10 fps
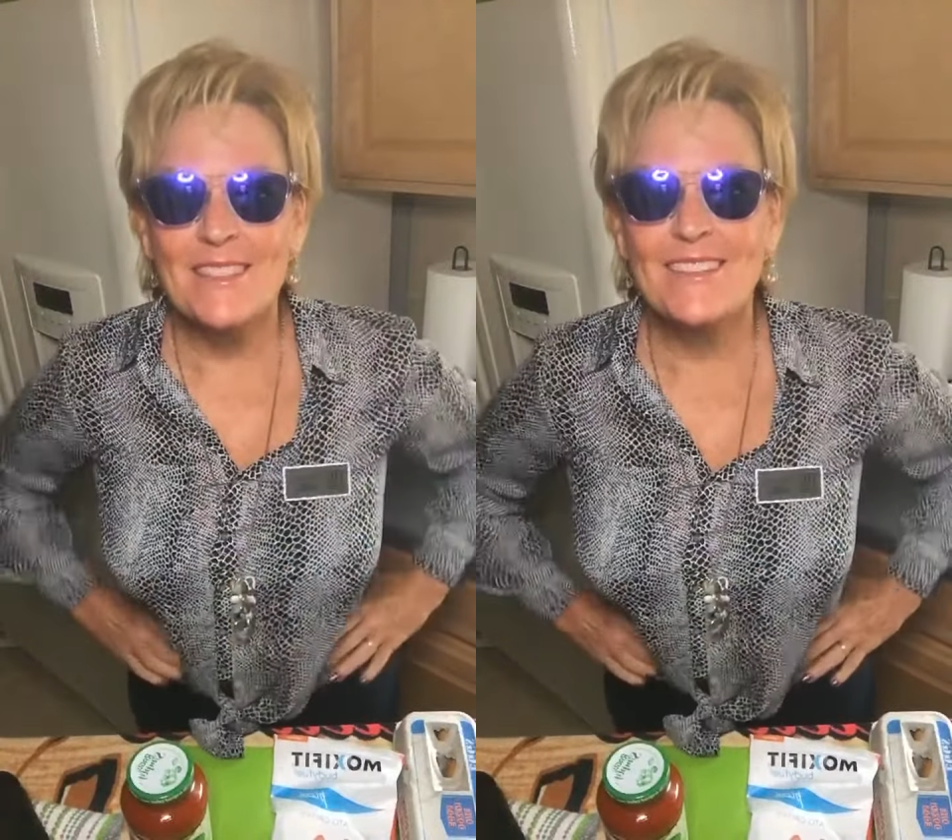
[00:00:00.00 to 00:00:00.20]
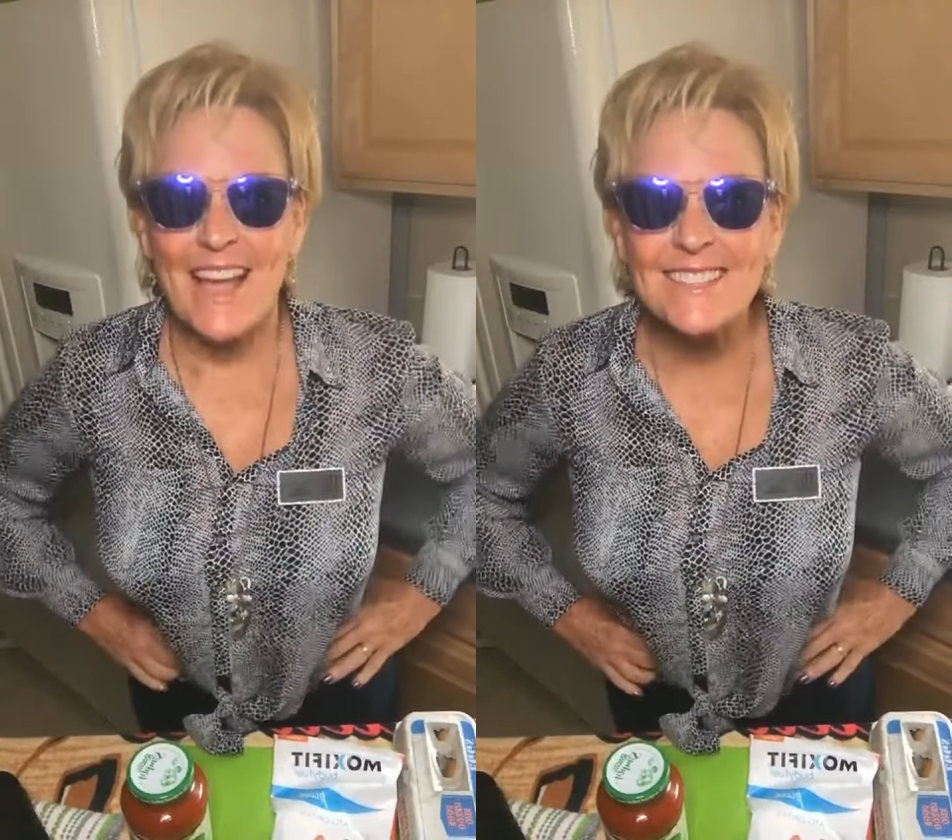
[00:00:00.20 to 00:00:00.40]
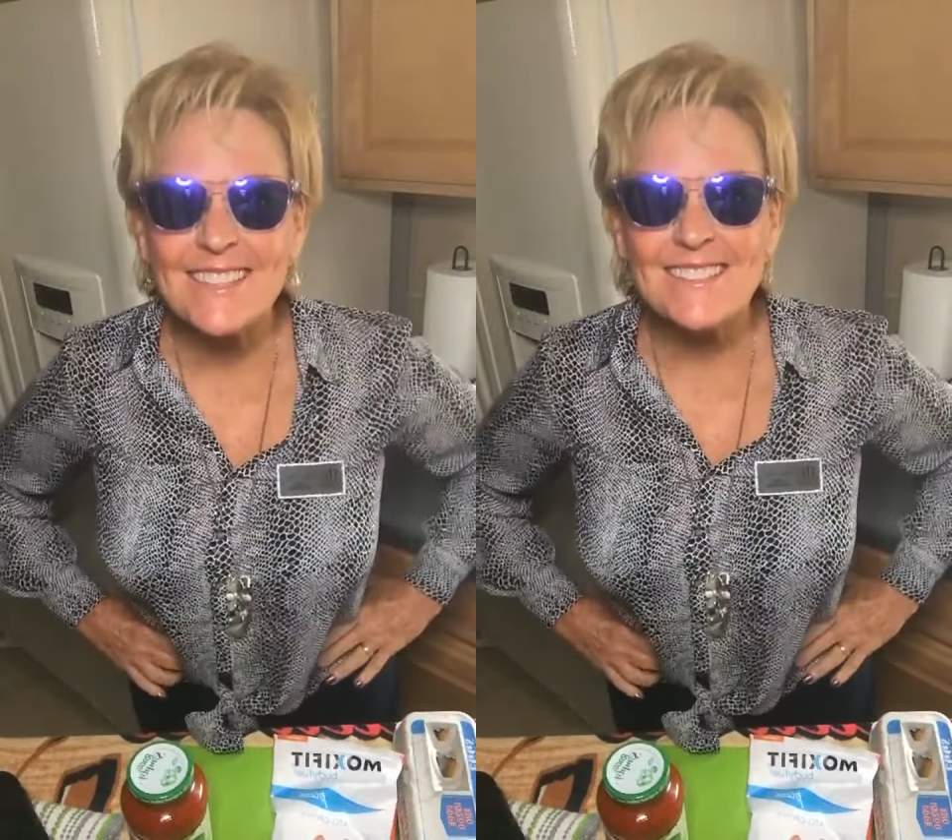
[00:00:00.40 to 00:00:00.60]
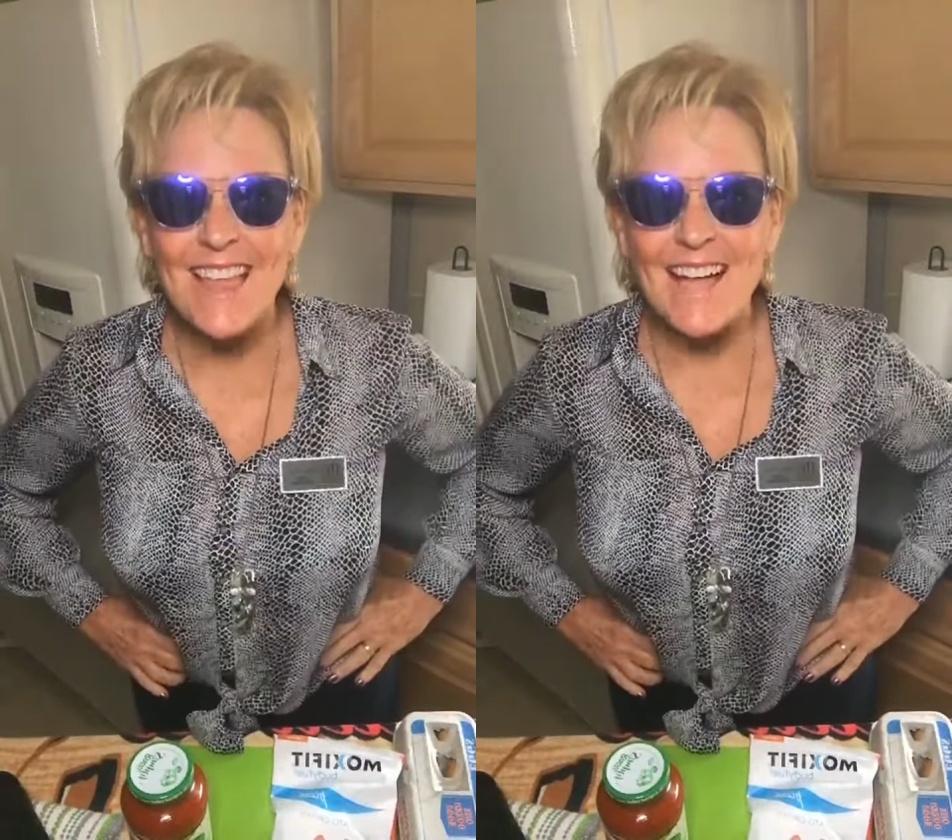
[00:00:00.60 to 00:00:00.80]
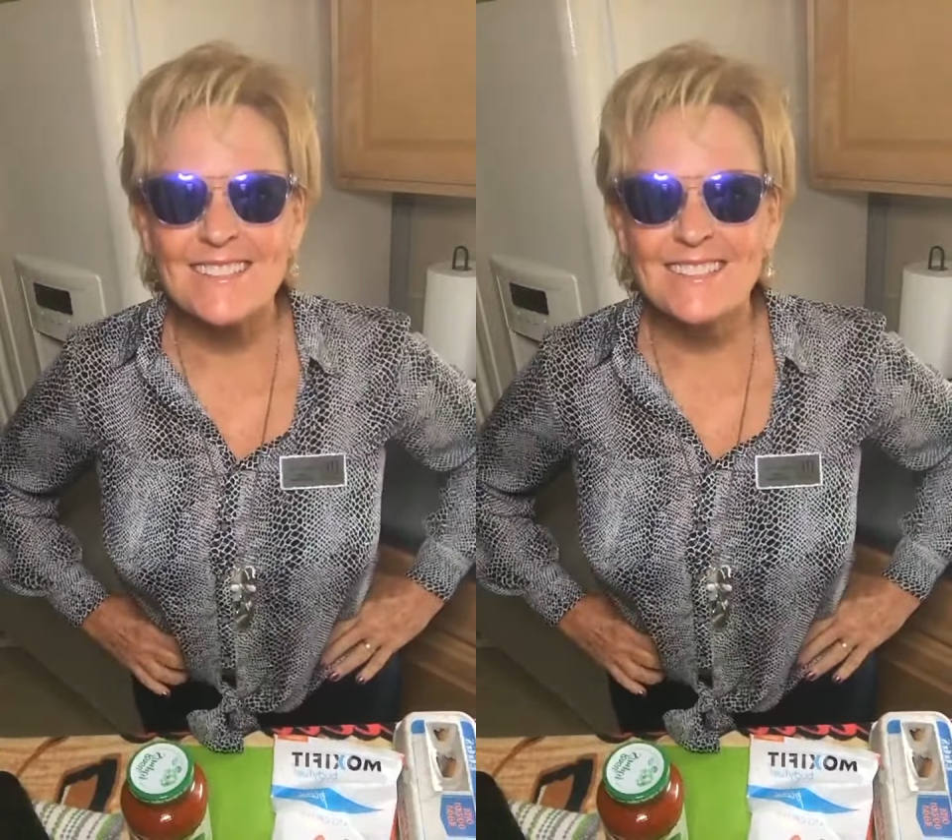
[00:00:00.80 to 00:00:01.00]
Texas
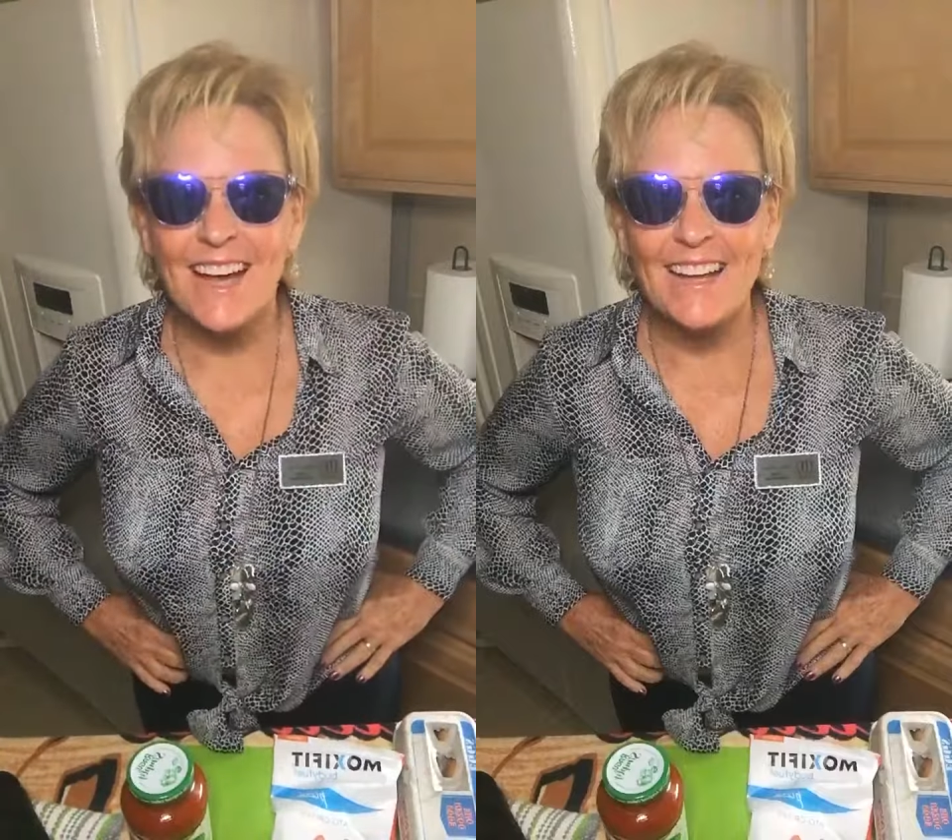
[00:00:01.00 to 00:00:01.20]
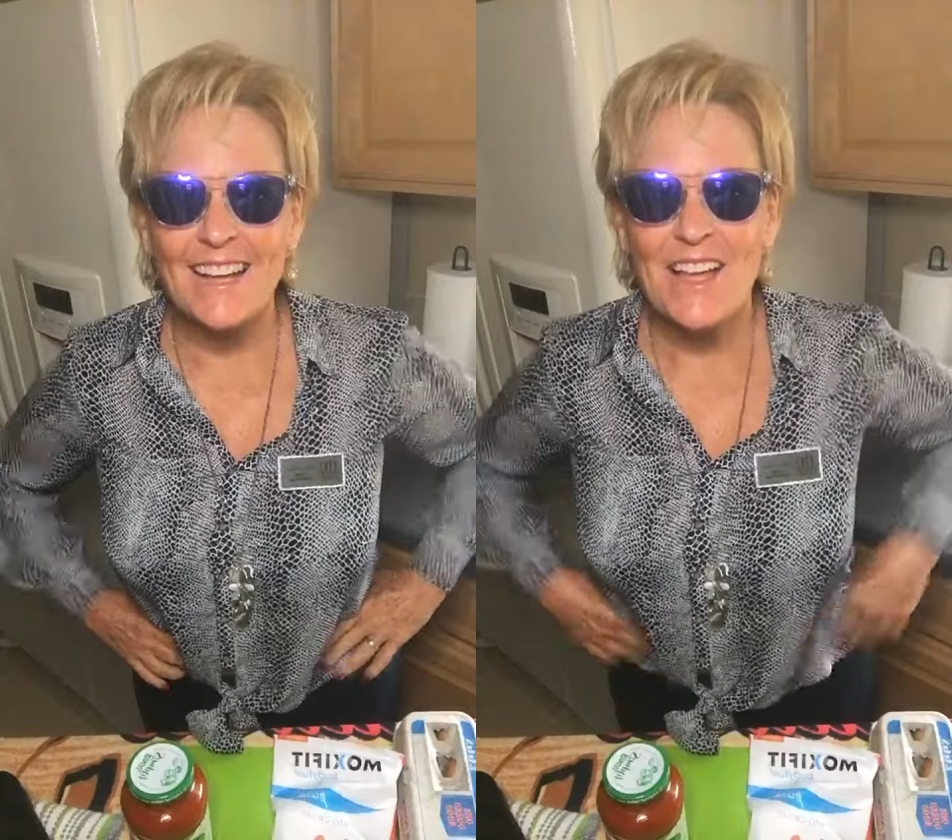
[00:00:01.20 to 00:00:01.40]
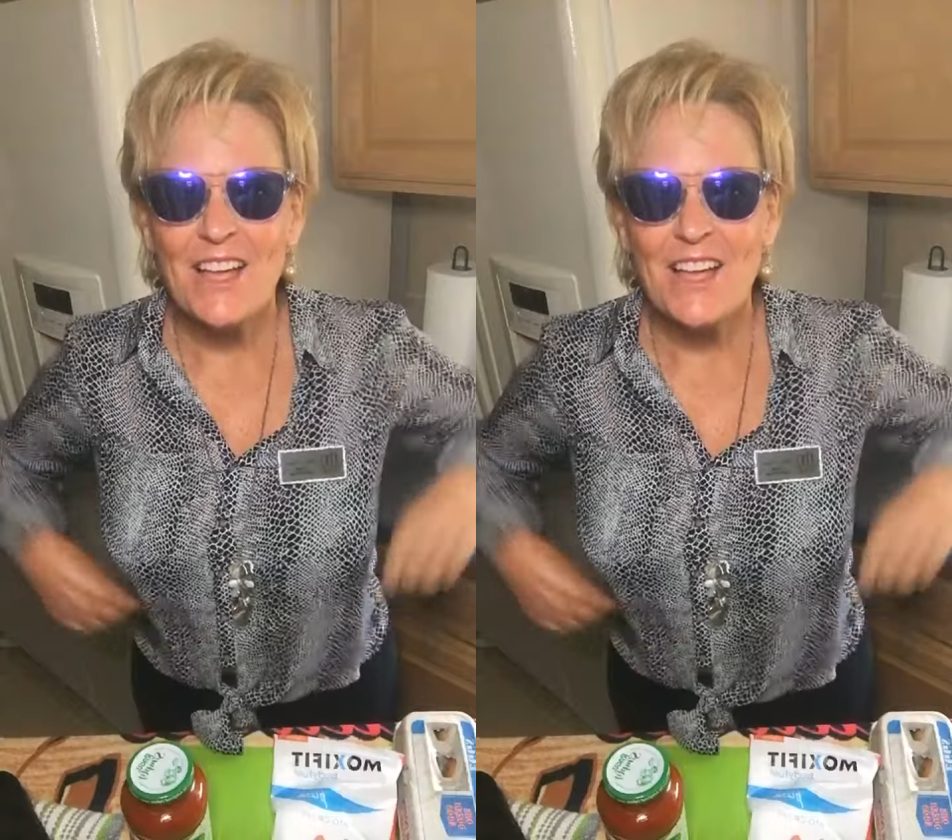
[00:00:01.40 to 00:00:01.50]
Last Diet,